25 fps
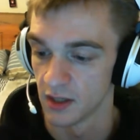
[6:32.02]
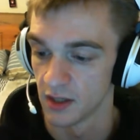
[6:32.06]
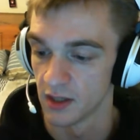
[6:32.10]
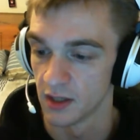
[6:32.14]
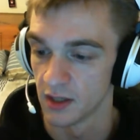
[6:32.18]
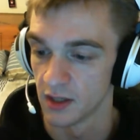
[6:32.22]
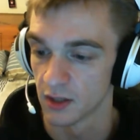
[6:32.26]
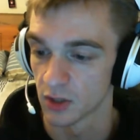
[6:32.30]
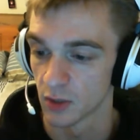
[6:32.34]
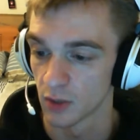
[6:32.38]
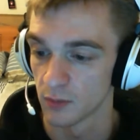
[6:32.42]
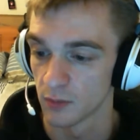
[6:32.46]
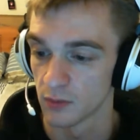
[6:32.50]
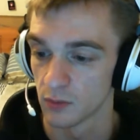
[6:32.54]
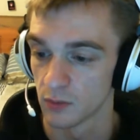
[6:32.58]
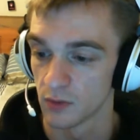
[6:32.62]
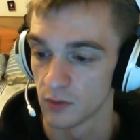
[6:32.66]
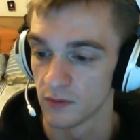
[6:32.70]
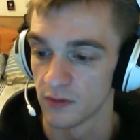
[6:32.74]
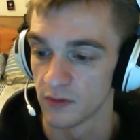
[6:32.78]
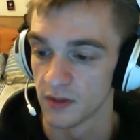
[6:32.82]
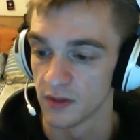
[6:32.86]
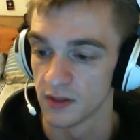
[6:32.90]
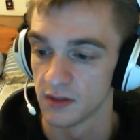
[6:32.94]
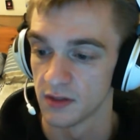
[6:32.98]
coupled with
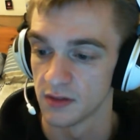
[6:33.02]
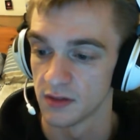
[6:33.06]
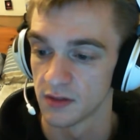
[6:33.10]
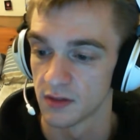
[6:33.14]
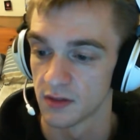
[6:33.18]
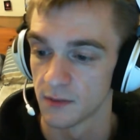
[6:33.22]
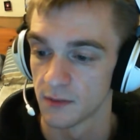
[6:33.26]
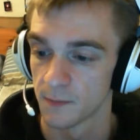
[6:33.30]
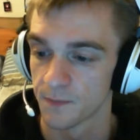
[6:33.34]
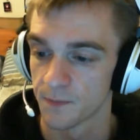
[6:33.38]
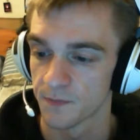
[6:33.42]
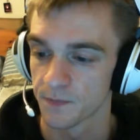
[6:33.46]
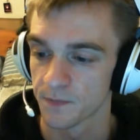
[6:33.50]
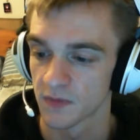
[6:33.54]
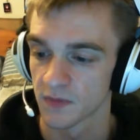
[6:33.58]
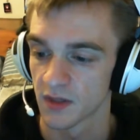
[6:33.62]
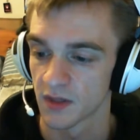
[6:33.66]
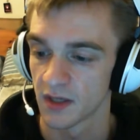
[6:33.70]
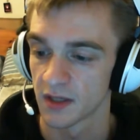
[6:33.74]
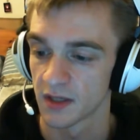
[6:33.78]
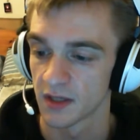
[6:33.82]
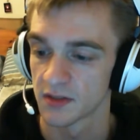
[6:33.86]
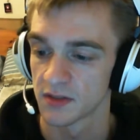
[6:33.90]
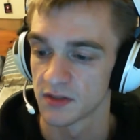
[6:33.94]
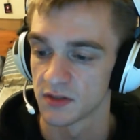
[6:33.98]
his
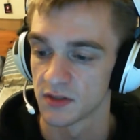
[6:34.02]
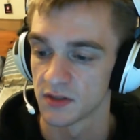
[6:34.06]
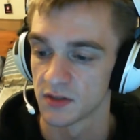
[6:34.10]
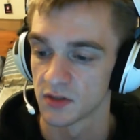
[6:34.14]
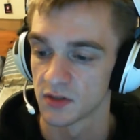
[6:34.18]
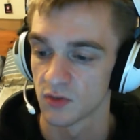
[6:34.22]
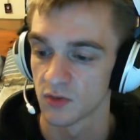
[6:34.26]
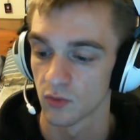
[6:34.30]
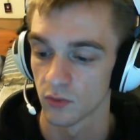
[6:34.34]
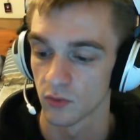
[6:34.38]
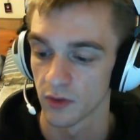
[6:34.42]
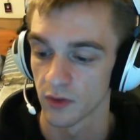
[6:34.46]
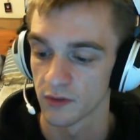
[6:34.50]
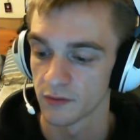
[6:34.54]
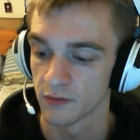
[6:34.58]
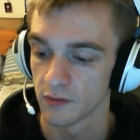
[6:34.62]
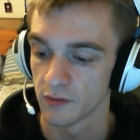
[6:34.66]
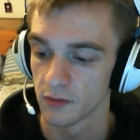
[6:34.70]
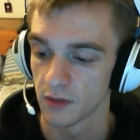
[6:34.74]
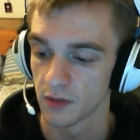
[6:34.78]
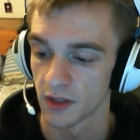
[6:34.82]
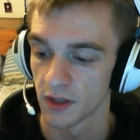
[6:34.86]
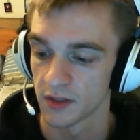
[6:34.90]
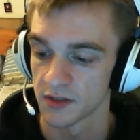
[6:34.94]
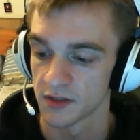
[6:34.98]
Exorcist rifle
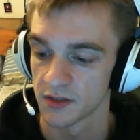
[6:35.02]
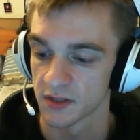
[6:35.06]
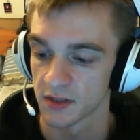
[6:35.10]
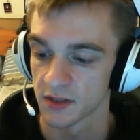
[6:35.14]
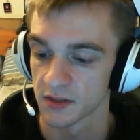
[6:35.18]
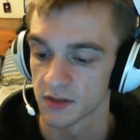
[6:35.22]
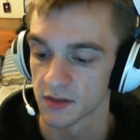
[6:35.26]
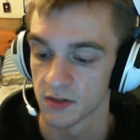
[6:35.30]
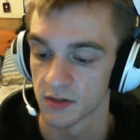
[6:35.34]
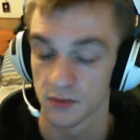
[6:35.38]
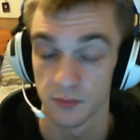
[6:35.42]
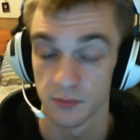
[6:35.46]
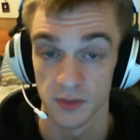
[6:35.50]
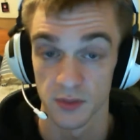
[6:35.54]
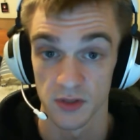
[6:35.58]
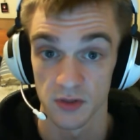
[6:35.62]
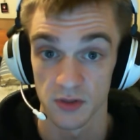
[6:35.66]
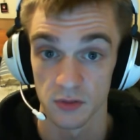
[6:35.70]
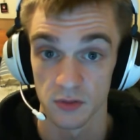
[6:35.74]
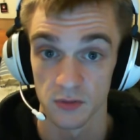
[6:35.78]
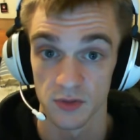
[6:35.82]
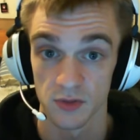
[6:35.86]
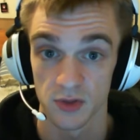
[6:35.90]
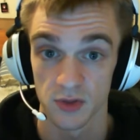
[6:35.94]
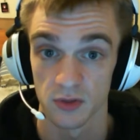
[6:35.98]
and his Exorcist pistol,
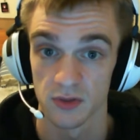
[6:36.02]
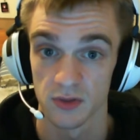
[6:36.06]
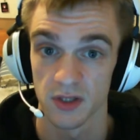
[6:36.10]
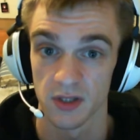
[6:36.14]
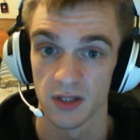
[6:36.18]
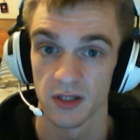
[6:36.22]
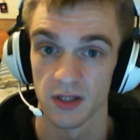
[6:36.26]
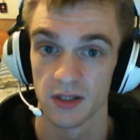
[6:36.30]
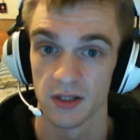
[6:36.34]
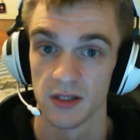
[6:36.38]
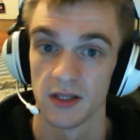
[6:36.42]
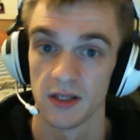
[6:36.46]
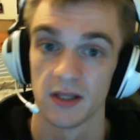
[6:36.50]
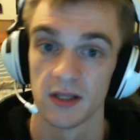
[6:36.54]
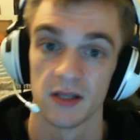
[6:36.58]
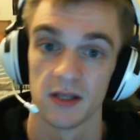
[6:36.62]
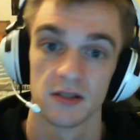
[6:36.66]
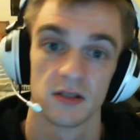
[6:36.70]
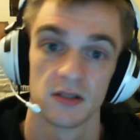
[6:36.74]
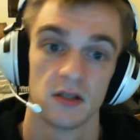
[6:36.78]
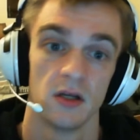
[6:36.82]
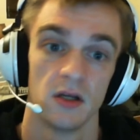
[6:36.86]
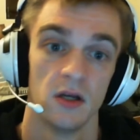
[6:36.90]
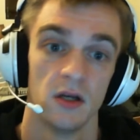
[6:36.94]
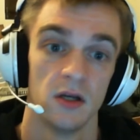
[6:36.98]
so technically he gets
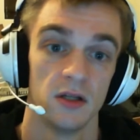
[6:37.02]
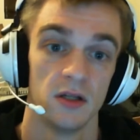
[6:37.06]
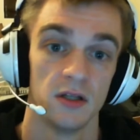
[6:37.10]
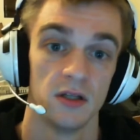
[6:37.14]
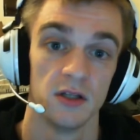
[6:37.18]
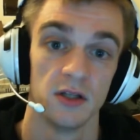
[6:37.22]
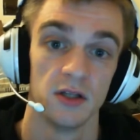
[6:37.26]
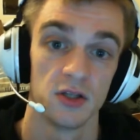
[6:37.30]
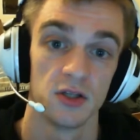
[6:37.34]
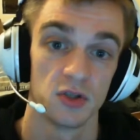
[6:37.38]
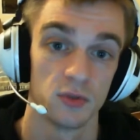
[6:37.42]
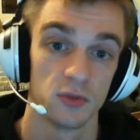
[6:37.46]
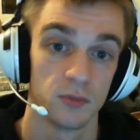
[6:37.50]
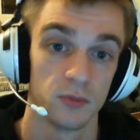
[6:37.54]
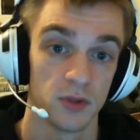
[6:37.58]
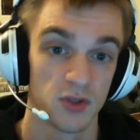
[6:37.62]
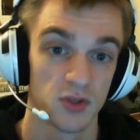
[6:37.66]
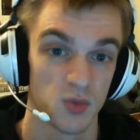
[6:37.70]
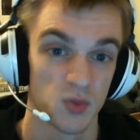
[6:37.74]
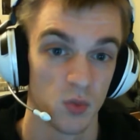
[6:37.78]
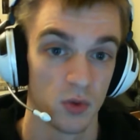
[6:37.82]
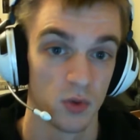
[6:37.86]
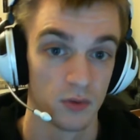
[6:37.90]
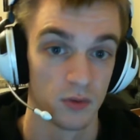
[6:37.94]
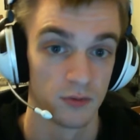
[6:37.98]
the additional
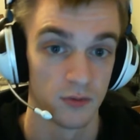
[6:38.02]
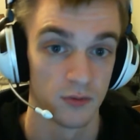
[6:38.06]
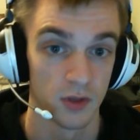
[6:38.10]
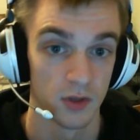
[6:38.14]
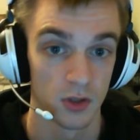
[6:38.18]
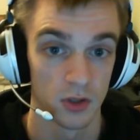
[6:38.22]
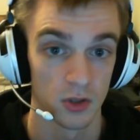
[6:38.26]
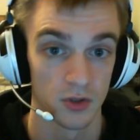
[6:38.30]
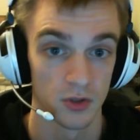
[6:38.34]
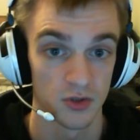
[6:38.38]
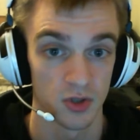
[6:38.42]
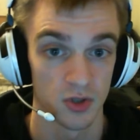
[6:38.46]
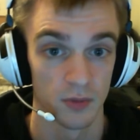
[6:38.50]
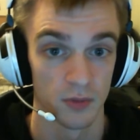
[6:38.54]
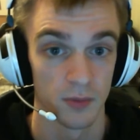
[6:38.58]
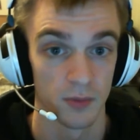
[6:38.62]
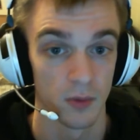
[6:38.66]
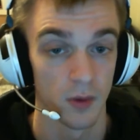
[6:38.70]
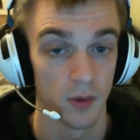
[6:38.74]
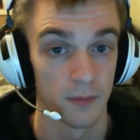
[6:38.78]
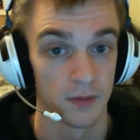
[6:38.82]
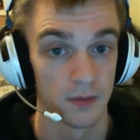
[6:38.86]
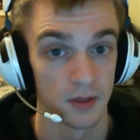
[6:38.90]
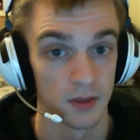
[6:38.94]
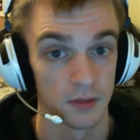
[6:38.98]
+1 for close combat
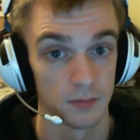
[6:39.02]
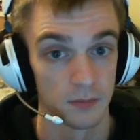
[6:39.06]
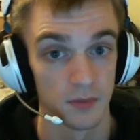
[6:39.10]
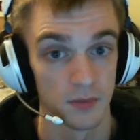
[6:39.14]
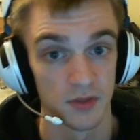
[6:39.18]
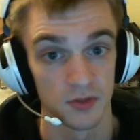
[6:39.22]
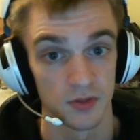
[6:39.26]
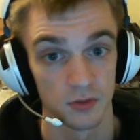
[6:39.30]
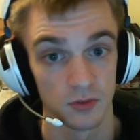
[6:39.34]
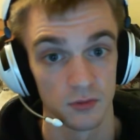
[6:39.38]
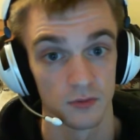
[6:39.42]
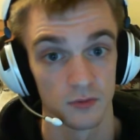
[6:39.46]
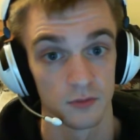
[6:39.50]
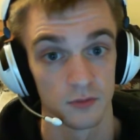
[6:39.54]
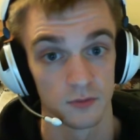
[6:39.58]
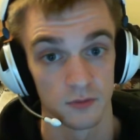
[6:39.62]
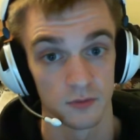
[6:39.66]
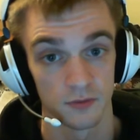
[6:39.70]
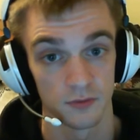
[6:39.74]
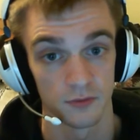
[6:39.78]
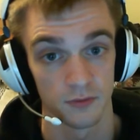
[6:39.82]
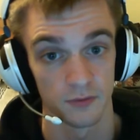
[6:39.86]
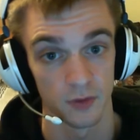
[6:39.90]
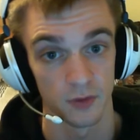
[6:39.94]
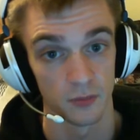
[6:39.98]
weapon and pistol
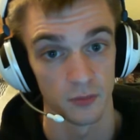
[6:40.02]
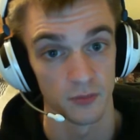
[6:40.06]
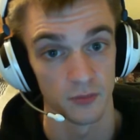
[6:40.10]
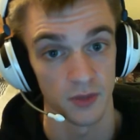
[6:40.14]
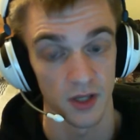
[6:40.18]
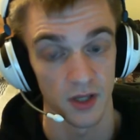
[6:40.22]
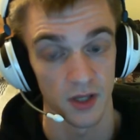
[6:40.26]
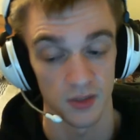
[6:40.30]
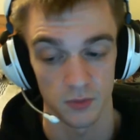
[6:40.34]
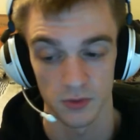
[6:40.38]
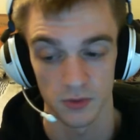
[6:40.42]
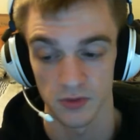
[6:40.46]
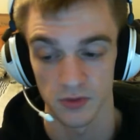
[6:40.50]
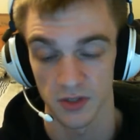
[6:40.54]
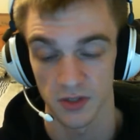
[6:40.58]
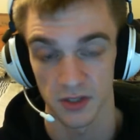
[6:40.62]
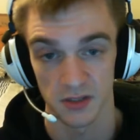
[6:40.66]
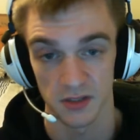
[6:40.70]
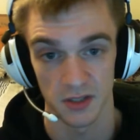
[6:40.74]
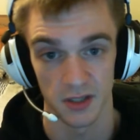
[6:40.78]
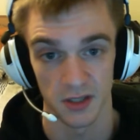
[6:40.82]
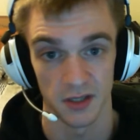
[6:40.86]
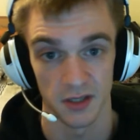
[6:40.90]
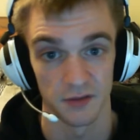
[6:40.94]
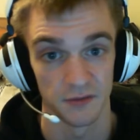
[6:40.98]
from that as well, so he has
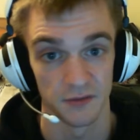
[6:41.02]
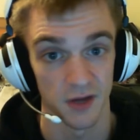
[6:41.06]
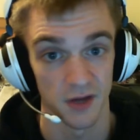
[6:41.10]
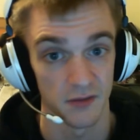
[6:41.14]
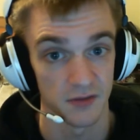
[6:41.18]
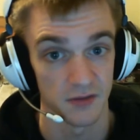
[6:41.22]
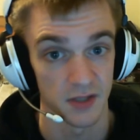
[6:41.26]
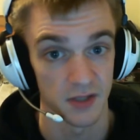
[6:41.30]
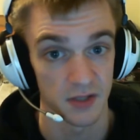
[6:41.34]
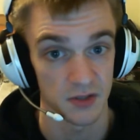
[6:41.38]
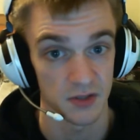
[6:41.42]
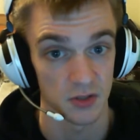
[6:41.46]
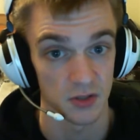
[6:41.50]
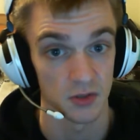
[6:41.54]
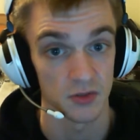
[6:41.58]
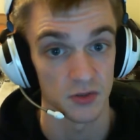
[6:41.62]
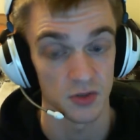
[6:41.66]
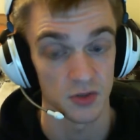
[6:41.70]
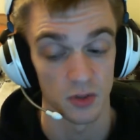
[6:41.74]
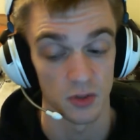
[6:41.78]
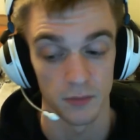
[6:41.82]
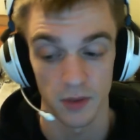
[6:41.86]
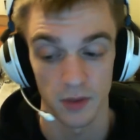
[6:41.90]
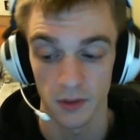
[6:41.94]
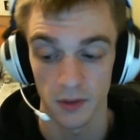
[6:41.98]
technically 5 attacks in close
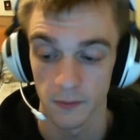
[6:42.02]
combat.